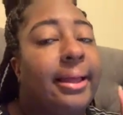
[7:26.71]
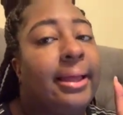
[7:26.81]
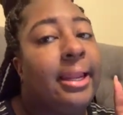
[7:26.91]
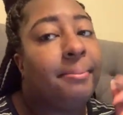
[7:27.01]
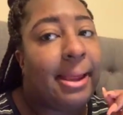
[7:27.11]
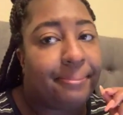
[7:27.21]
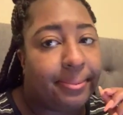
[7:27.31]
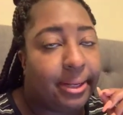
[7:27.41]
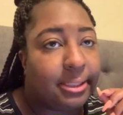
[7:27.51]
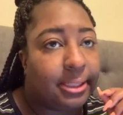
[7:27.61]
and I'm happy
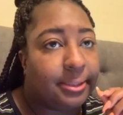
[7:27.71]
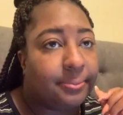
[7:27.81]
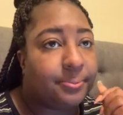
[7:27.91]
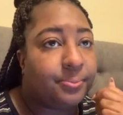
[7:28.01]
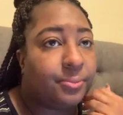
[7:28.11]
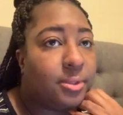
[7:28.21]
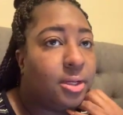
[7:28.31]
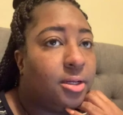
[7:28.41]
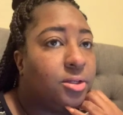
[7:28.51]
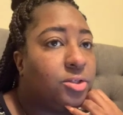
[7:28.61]
about that.
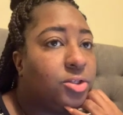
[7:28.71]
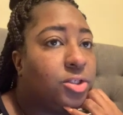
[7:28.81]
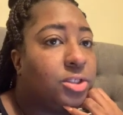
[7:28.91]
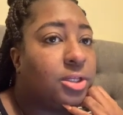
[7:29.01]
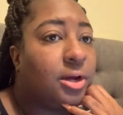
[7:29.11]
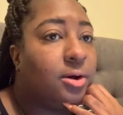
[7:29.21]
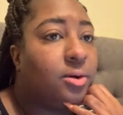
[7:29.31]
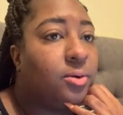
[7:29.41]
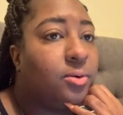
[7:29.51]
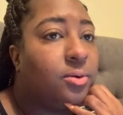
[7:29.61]

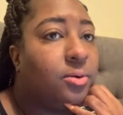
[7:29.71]
So